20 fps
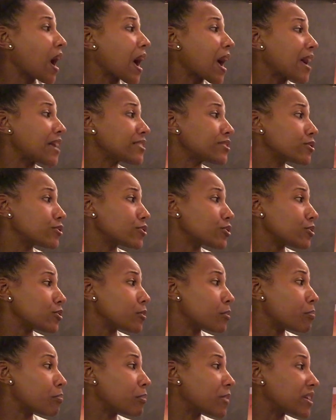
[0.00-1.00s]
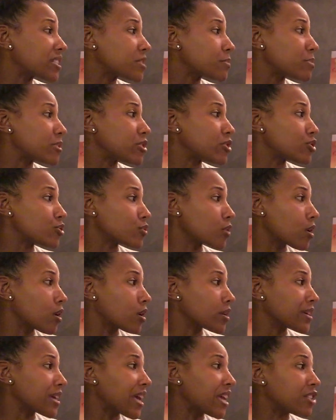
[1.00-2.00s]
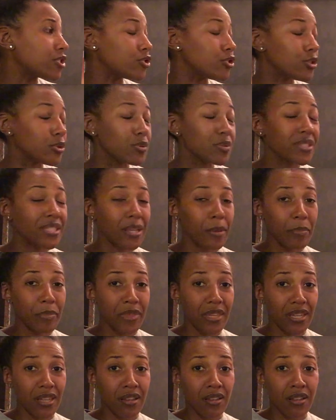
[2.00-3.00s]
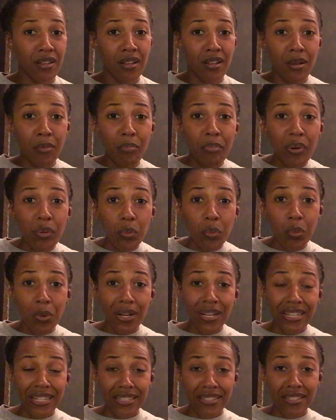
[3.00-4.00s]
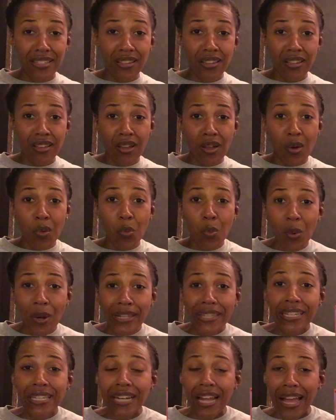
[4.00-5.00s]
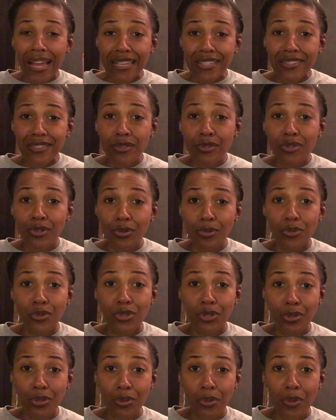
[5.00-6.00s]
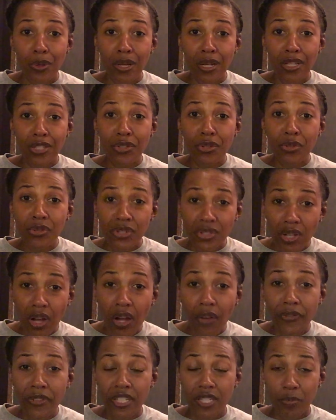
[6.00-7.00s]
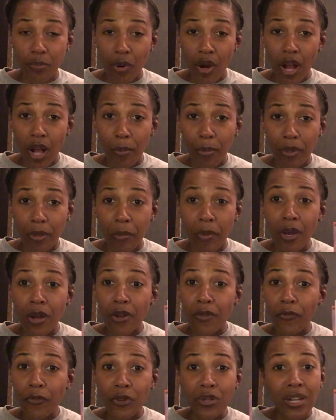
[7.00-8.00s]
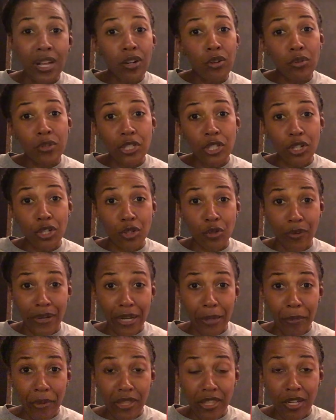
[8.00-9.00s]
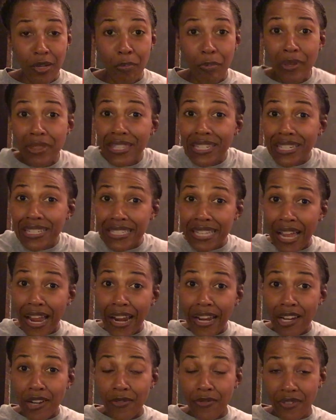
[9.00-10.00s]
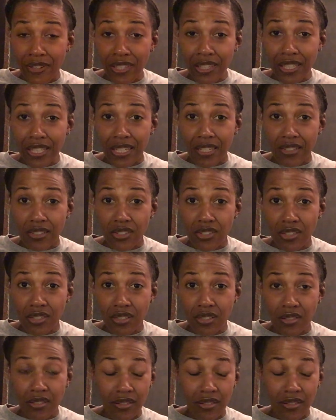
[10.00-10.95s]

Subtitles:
Isatou must be strong and do something. But what? What can Isatou do to solve this problem for not only her grandmother, but the entire village?